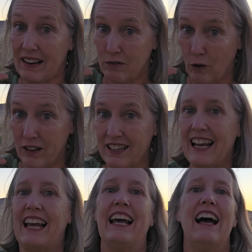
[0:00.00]
4th
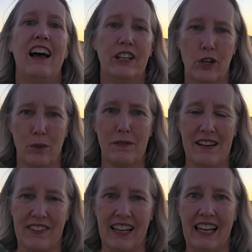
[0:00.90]
day, Yom
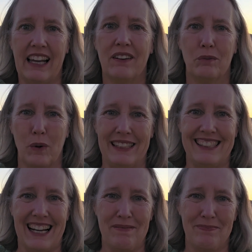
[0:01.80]
Revi'i,
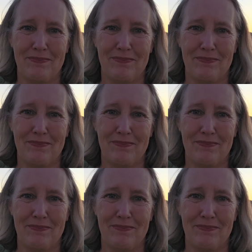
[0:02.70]
Wednesday.